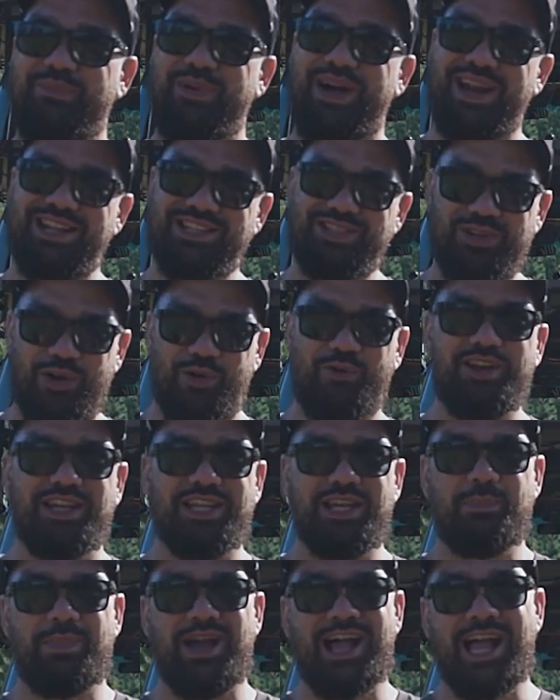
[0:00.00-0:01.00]
but it's not
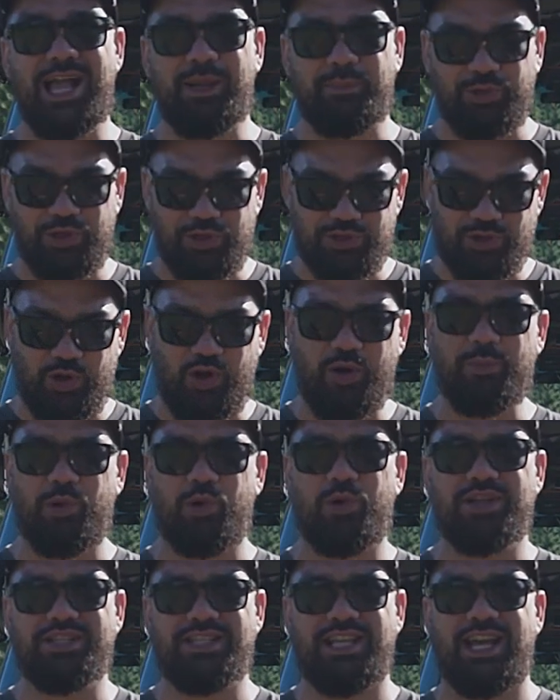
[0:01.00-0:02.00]
really a bag because I'm
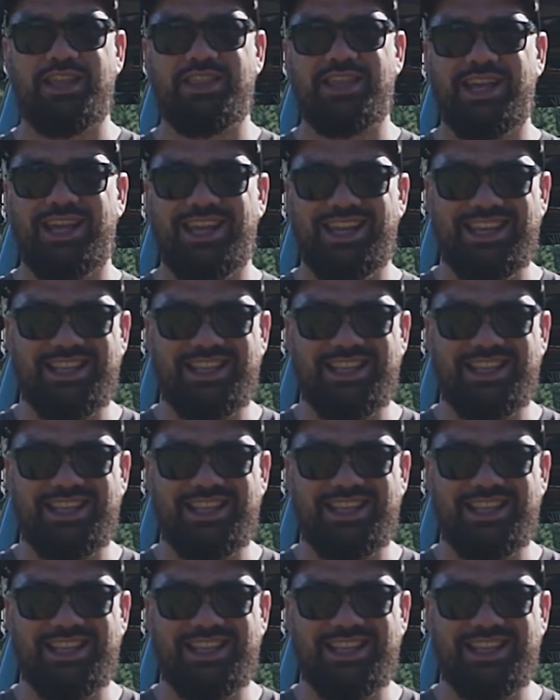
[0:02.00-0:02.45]
always out there